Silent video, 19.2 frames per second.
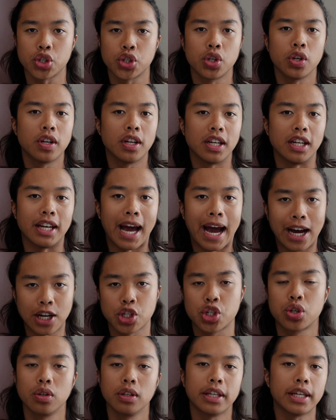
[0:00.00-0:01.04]
should
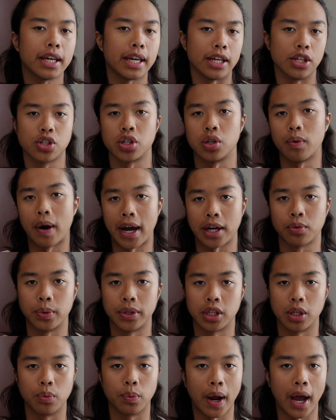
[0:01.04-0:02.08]
naturally interact
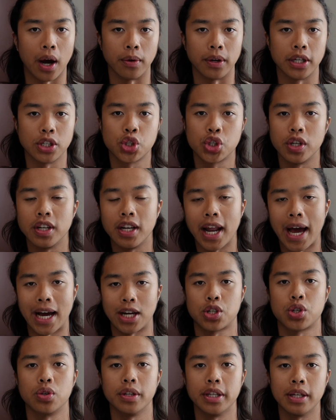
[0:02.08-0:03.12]
with the round. It should
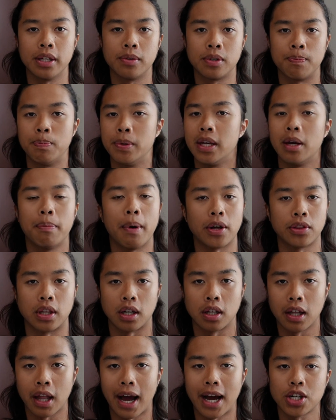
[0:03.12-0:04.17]
naturally be about the
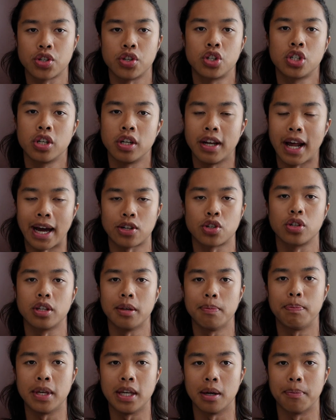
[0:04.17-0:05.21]
clash. It should naturally
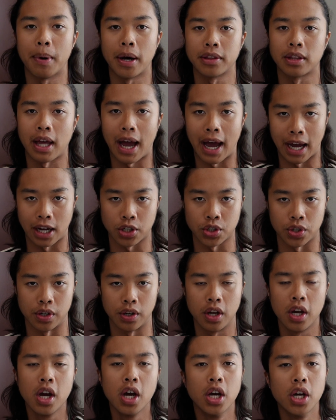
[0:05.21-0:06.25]
be about the
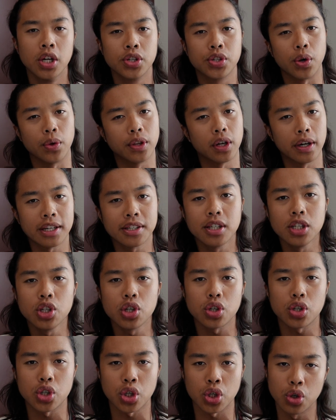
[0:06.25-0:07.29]
action. So there
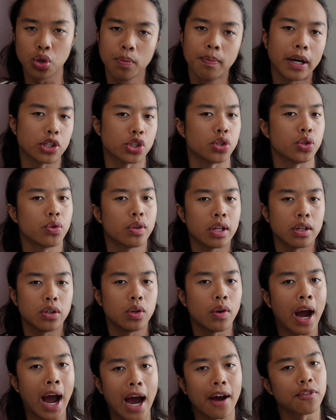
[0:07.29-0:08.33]
isn't too much that
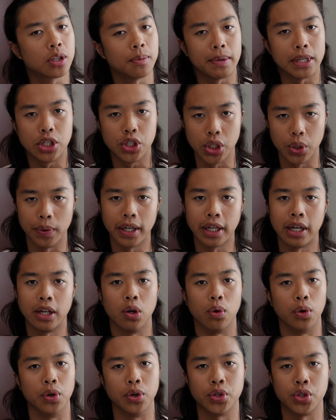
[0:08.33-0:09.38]
you have to be doing in
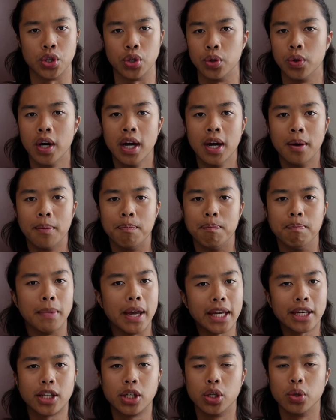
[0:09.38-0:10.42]
order to
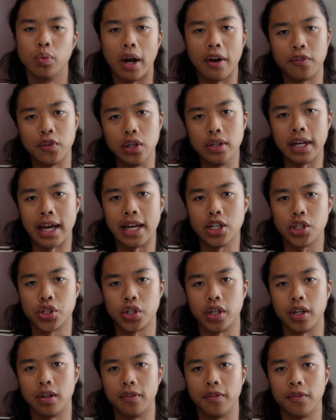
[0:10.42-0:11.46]
make your
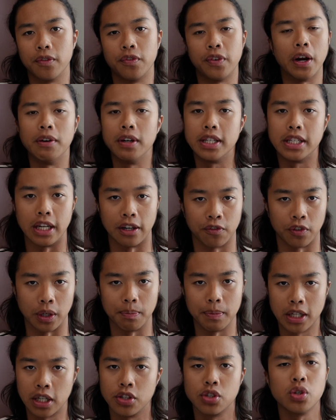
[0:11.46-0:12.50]
refutation very
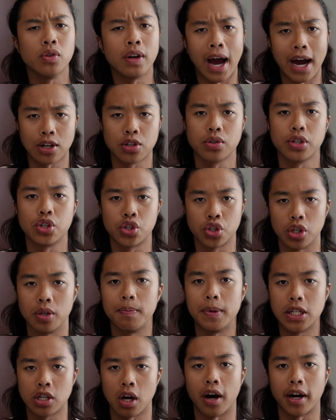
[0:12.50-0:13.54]
different, because you naturally should
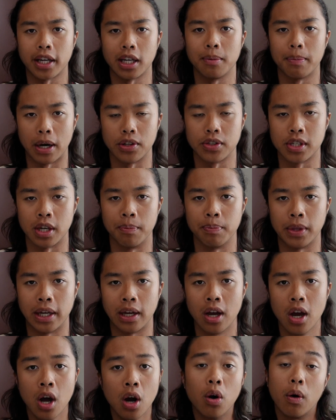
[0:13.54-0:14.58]
be talking about
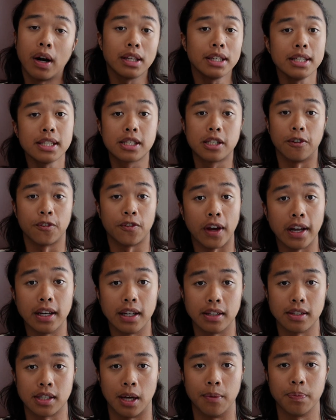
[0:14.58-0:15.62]
something, or at least
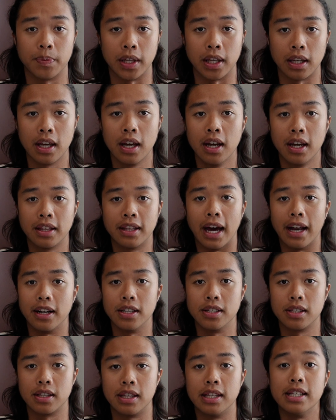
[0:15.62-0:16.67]
defending something that
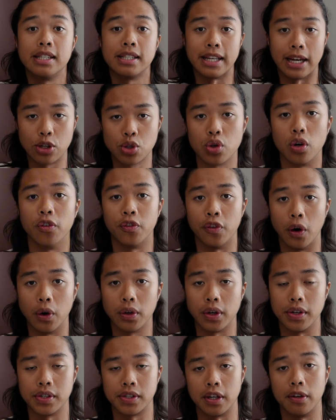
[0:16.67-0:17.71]
is the central
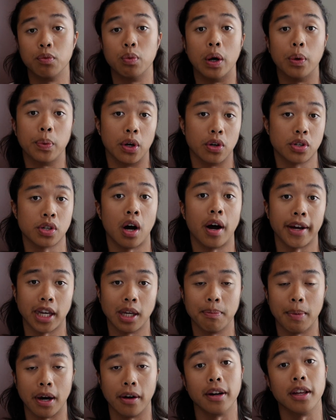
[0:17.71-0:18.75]
focus of what we're
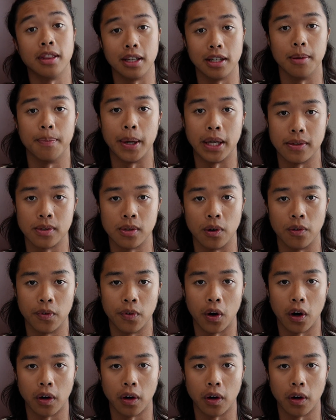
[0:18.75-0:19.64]
talking about in the debate so far.